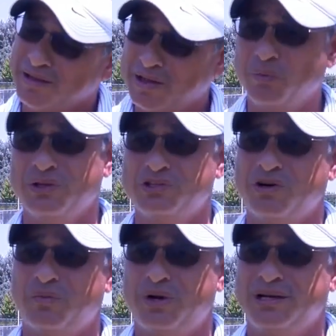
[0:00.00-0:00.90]
And then we had to
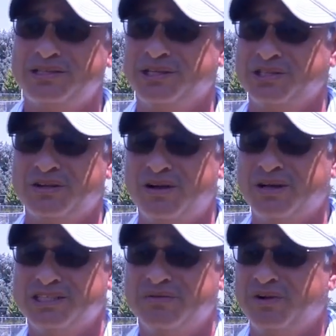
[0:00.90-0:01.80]
start practice 6
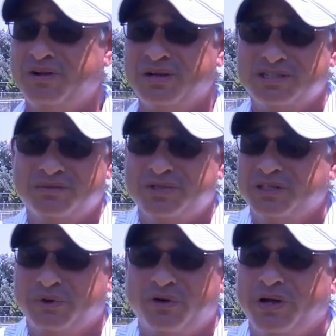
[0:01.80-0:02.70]
o'clock, 7 o'clock.
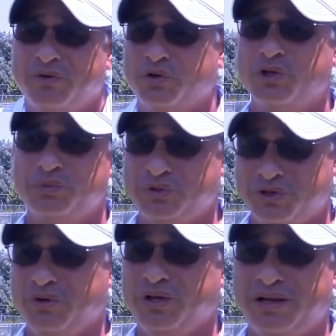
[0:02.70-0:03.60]
Sometimes we don't have no choice but
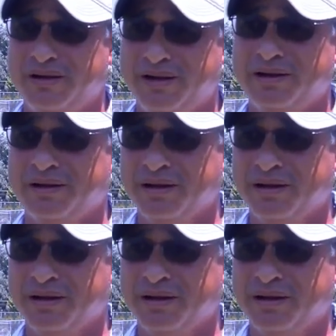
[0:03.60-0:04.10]
to go late at night.